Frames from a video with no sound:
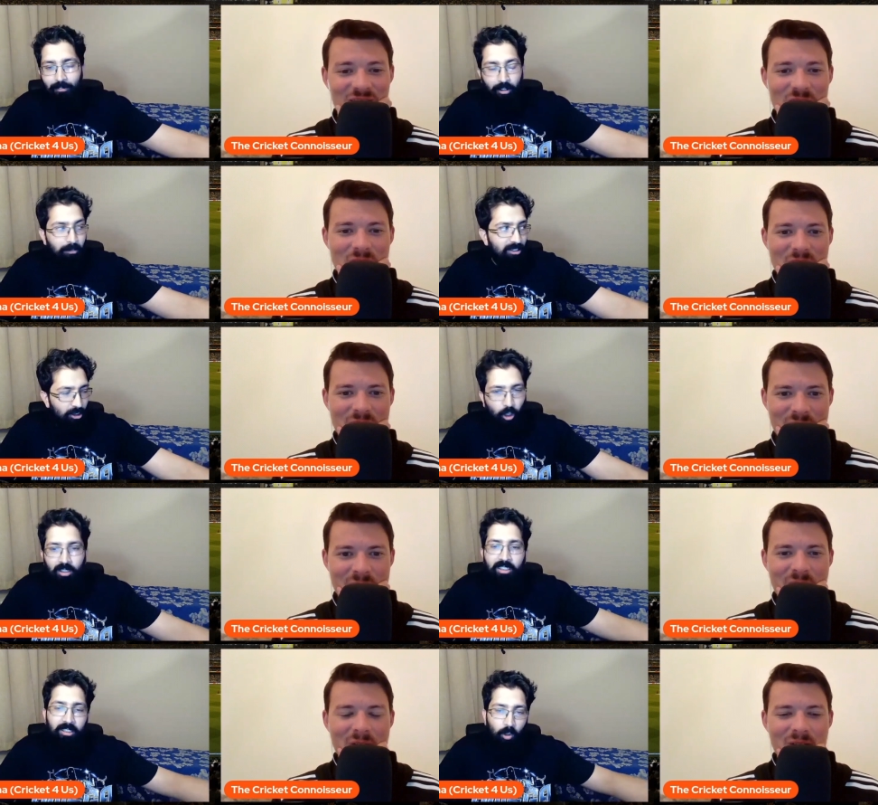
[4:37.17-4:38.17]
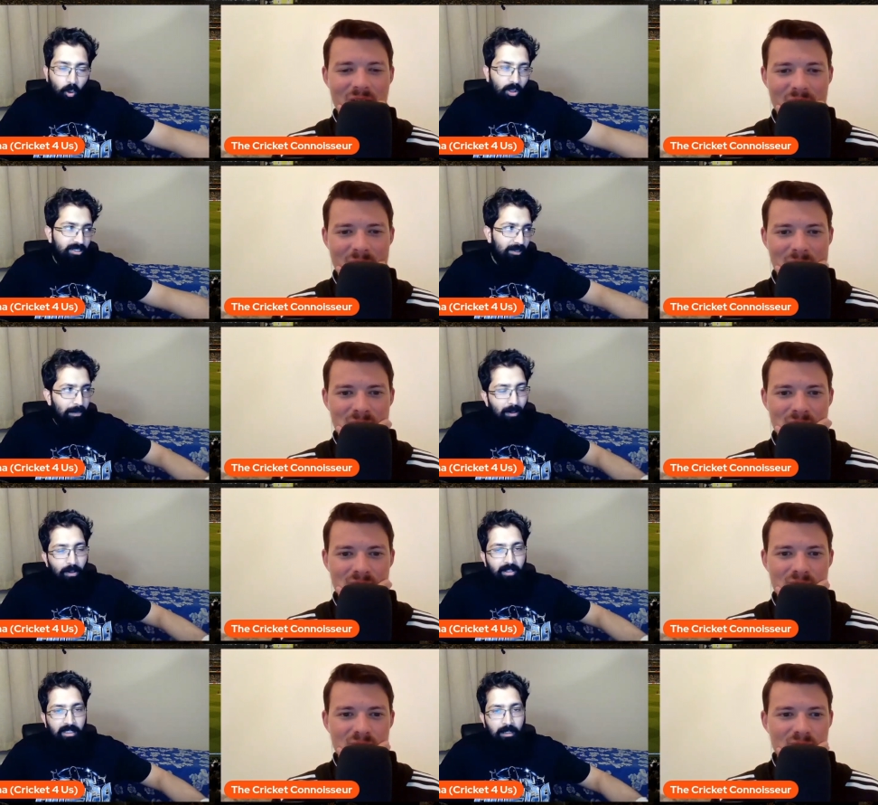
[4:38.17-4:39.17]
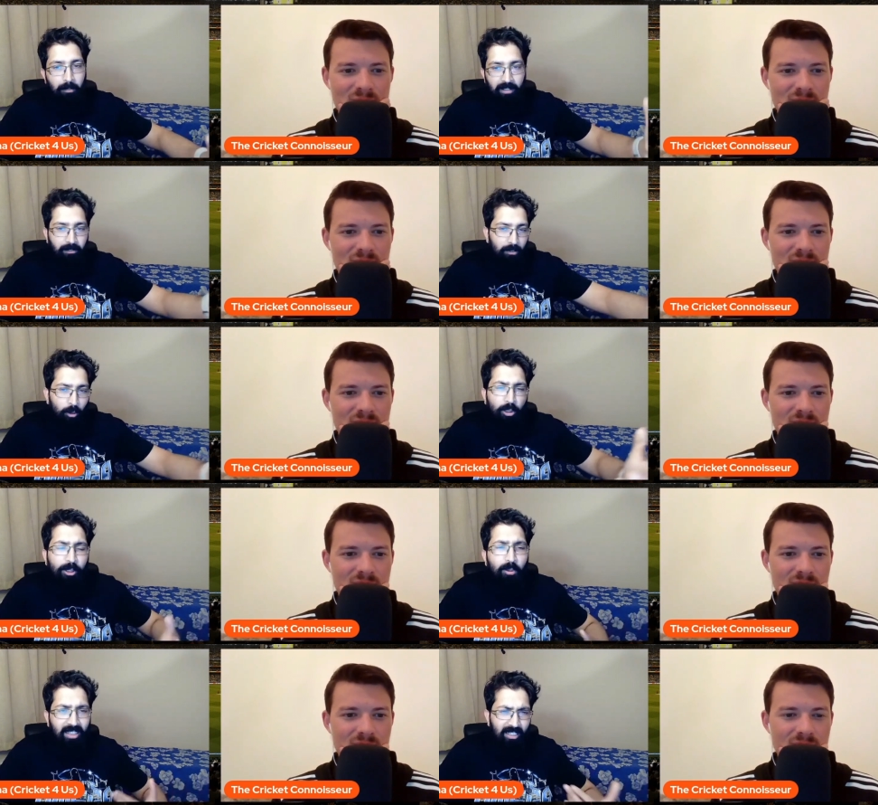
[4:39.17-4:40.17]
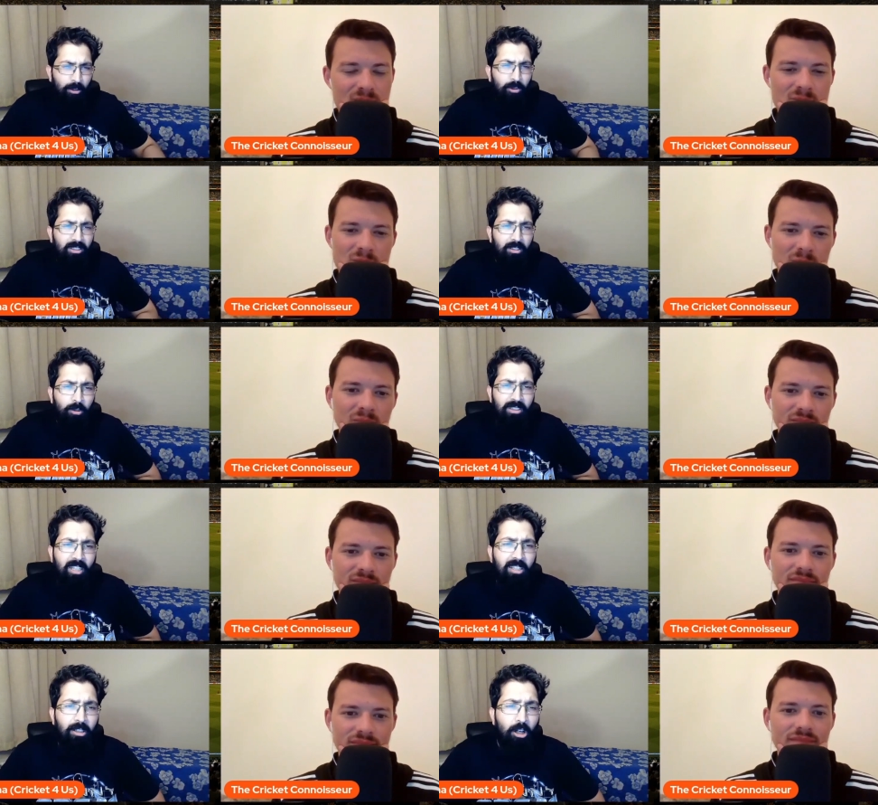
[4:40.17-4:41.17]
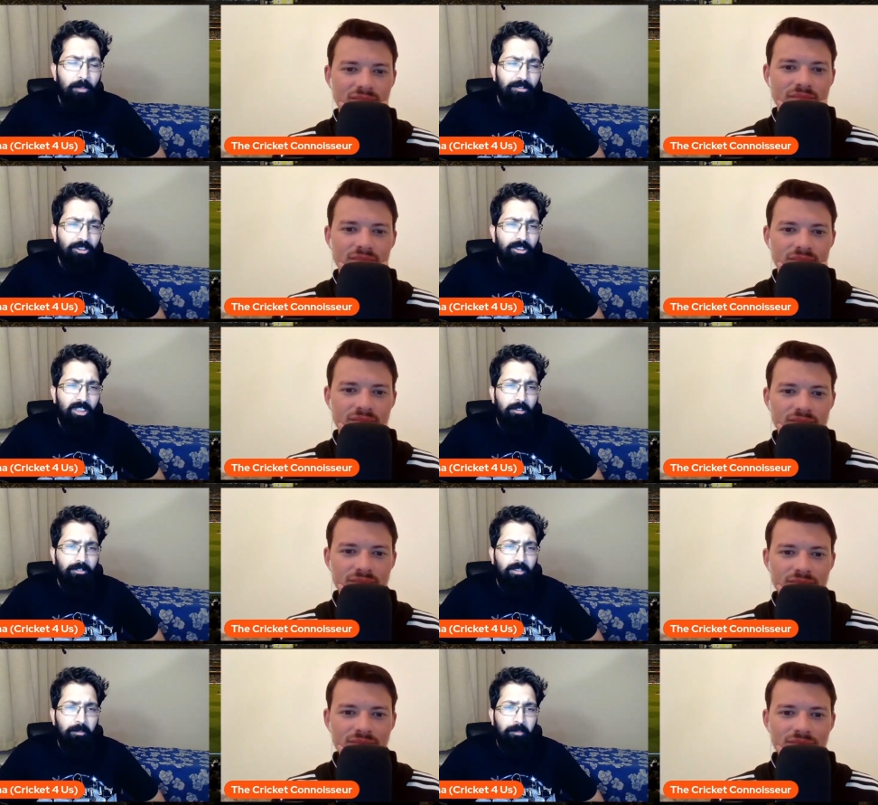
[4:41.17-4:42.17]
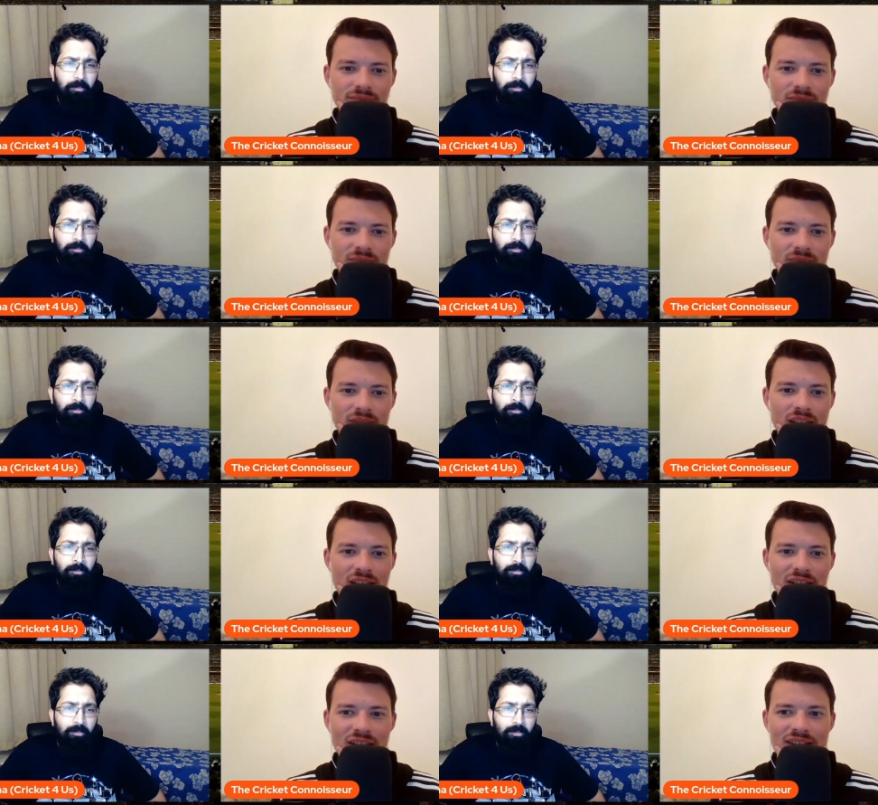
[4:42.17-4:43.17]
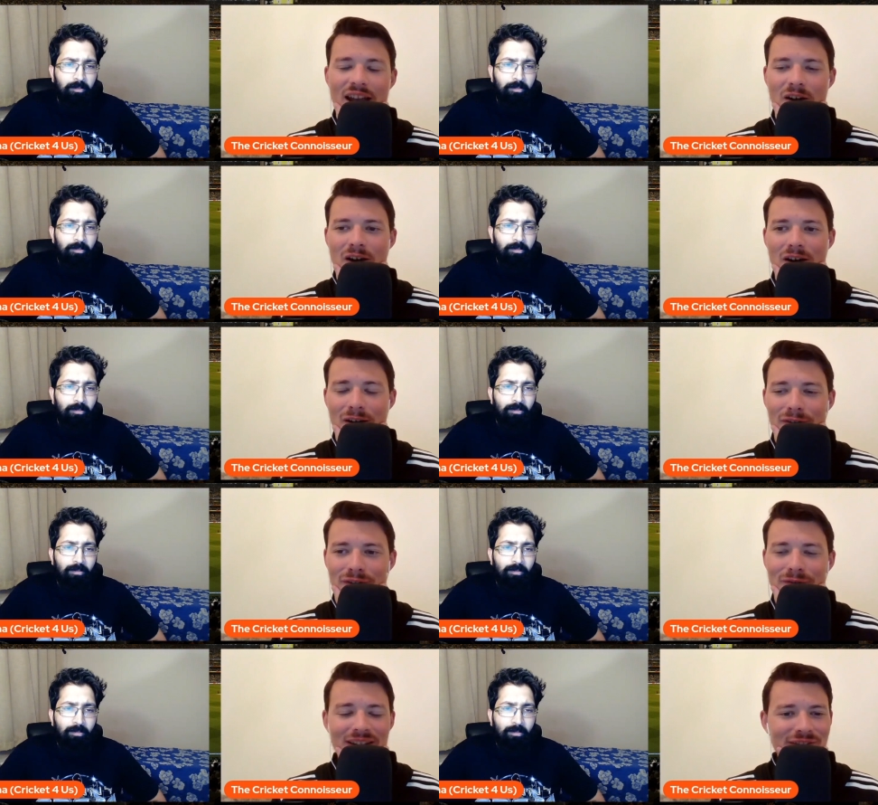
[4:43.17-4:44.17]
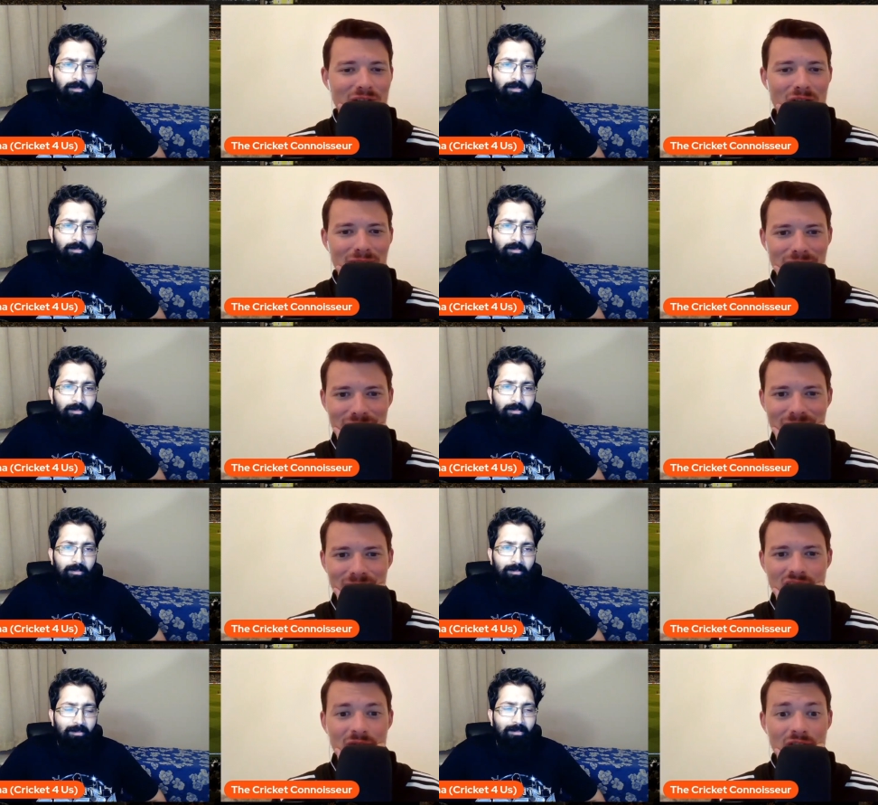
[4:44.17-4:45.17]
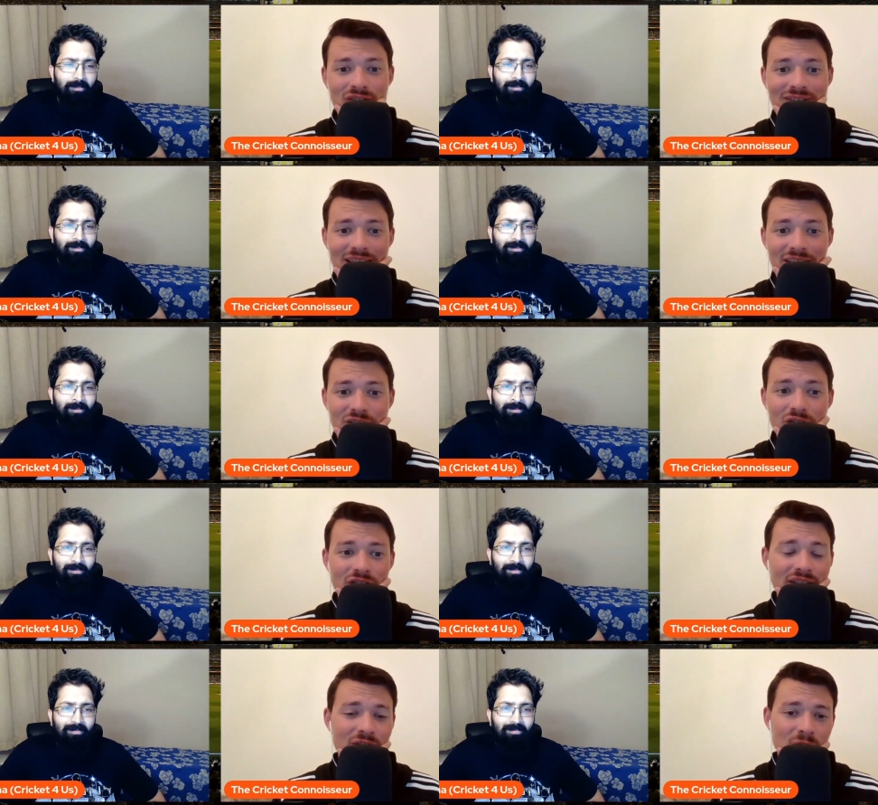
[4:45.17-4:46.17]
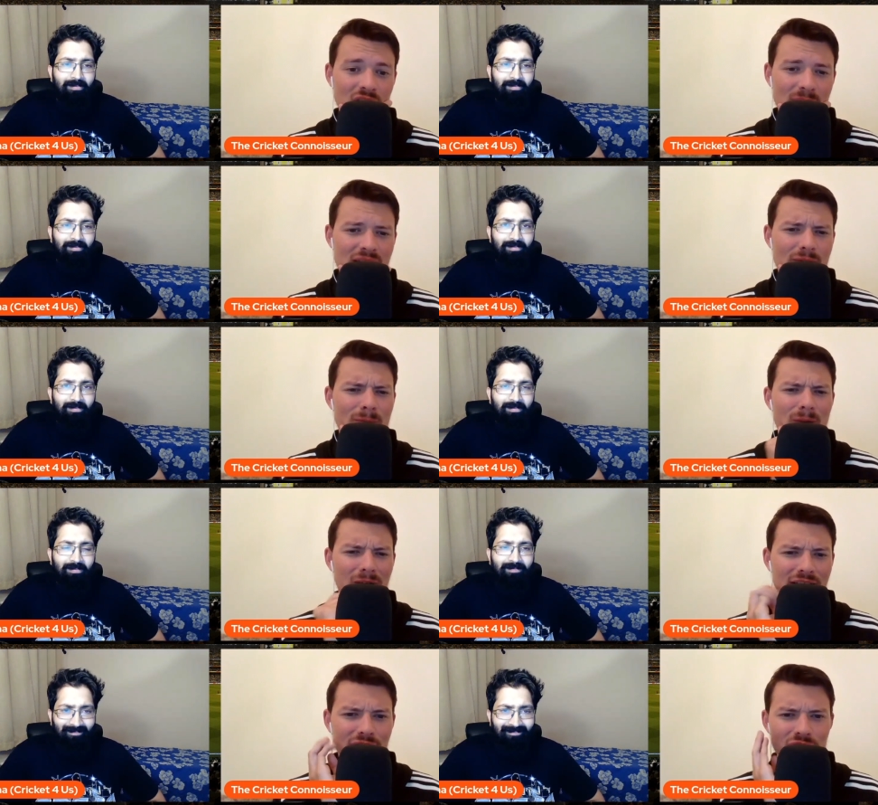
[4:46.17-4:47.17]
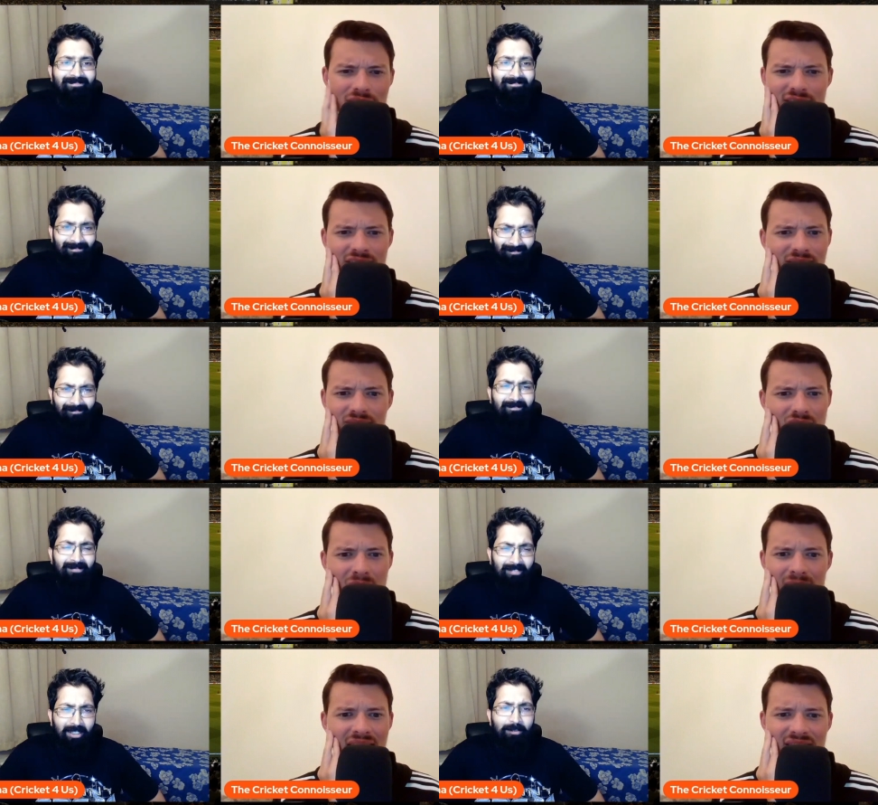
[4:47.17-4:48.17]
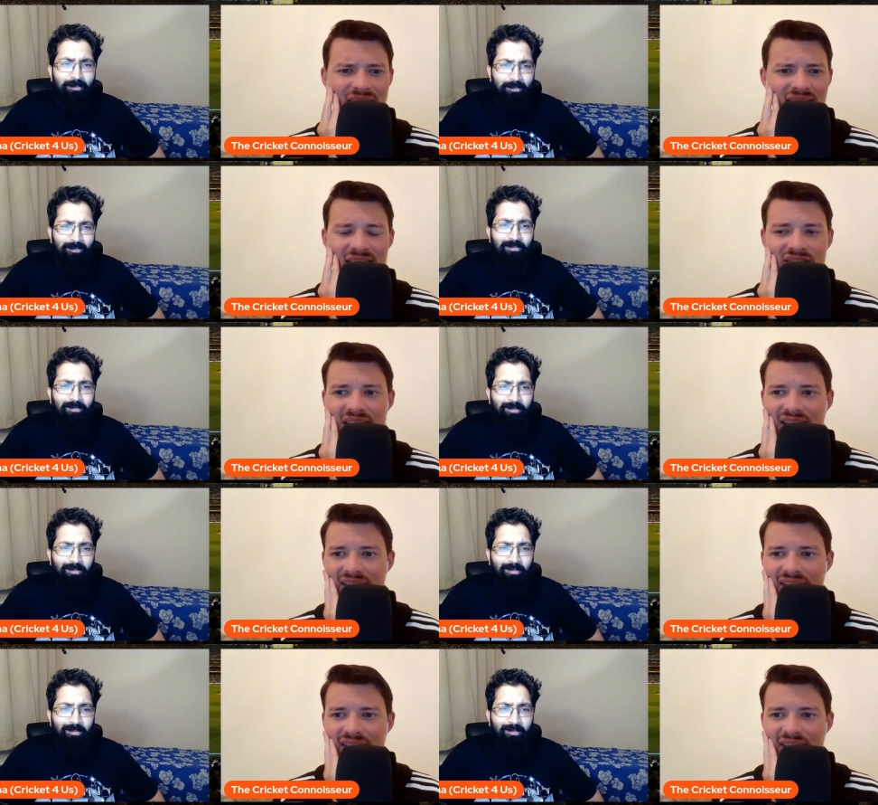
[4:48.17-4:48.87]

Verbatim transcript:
Speaker 1: from Scotland or Zimbabwe. But who do you think? Who's who's another option for yourself?
Speaker 2: Yeah, I, I do fancy Ireland. I've got mm. to mm-hmm. say, Josh Little's going to be very interesting. I mean, he's yeah. had an outstanding